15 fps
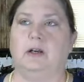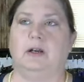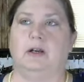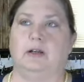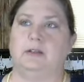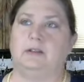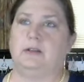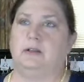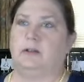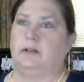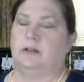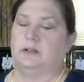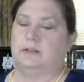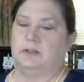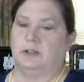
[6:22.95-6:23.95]
and
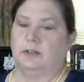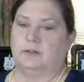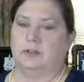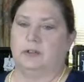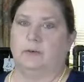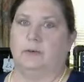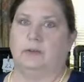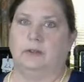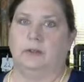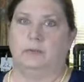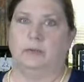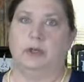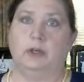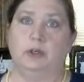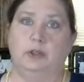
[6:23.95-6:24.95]
instead of sewing them
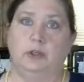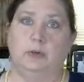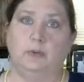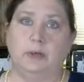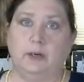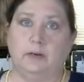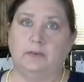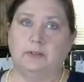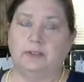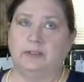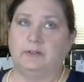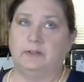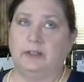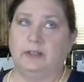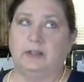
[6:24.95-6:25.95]
a new one every
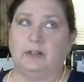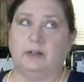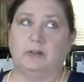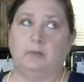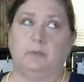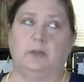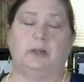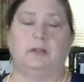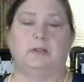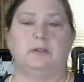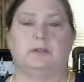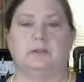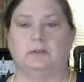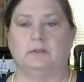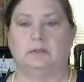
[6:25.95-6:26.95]
single year, because